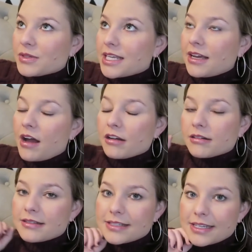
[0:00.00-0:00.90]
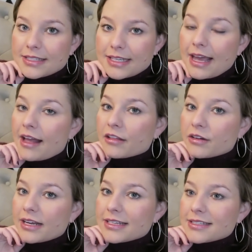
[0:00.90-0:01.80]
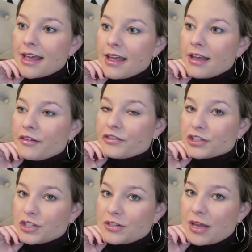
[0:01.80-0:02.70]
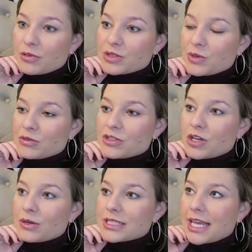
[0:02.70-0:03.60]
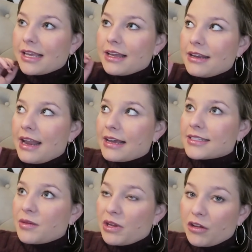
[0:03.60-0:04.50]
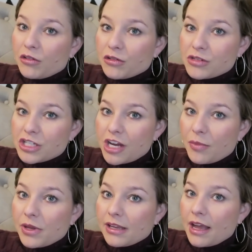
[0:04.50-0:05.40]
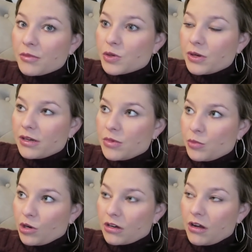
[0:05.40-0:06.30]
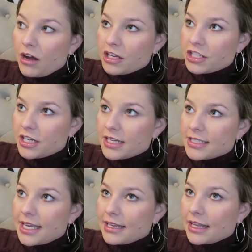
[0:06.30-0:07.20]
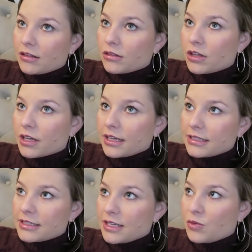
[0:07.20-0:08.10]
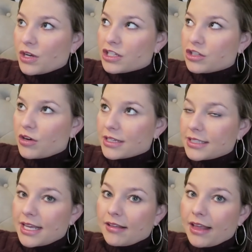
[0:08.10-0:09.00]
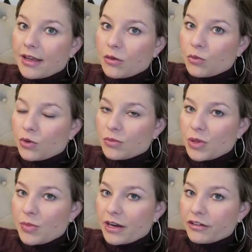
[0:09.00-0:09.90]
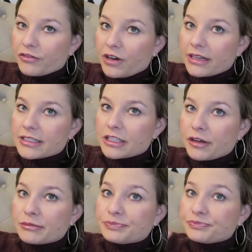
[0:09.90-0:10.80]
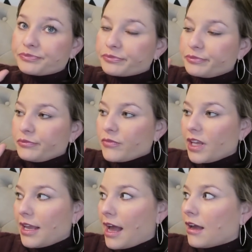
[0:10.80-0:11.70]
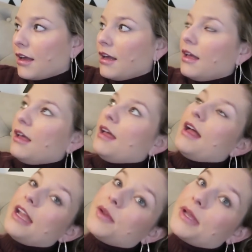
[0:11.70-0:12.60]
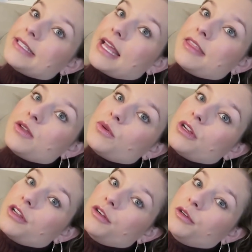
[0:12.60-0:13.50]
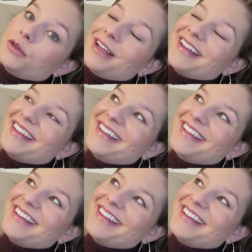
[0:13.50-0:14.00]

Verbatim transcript: it was like 160 calories for 2 tablespoons. So it's like next time I go grocery shopping, I'm going to be more cautious and like look and see which dressing like would be better for us. So yeah, anyways, I think we're gonna go